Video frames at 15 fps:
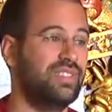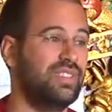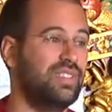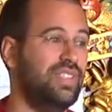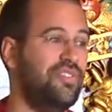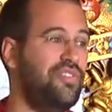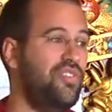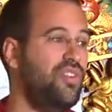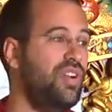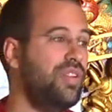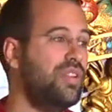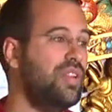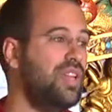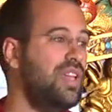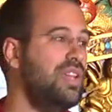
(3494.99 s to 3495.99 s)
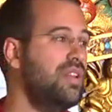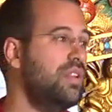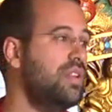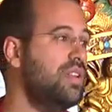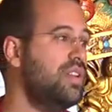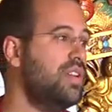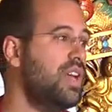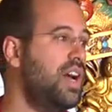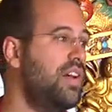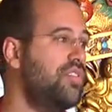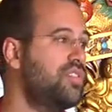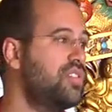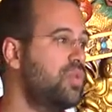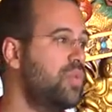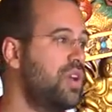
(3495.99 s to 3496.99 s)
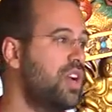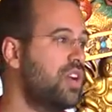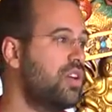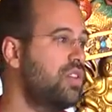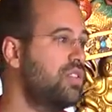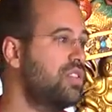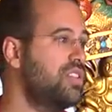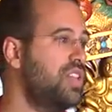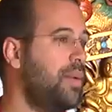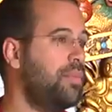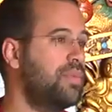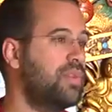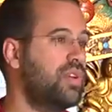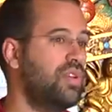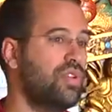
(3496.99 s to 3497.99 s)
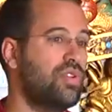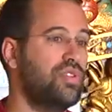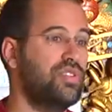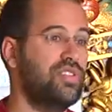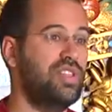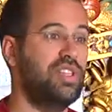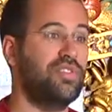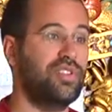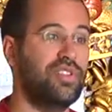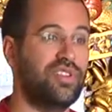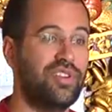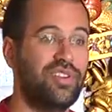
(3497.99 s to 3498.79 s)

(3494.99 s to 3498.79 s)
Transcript: The first instant after we are conceived,